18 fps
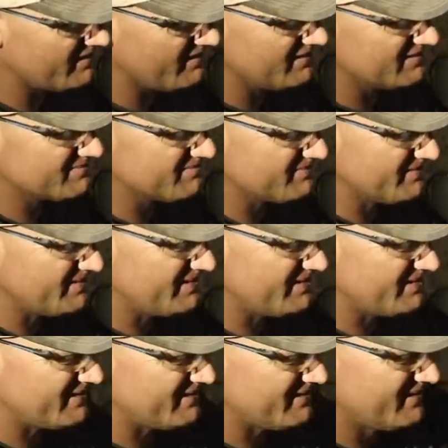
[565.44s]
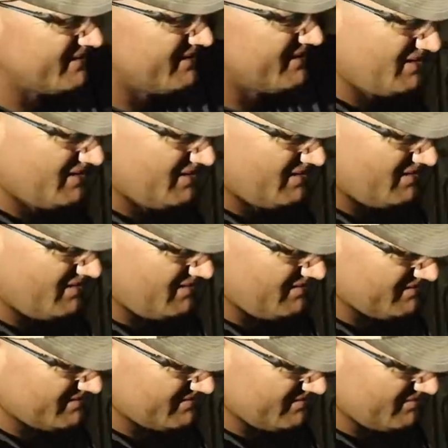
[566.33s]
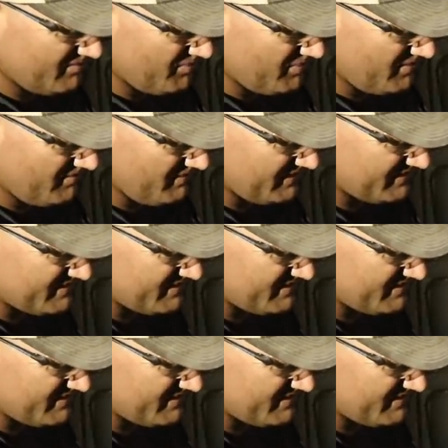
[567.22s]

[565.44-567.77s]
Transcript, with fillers: things, but all this little plumbing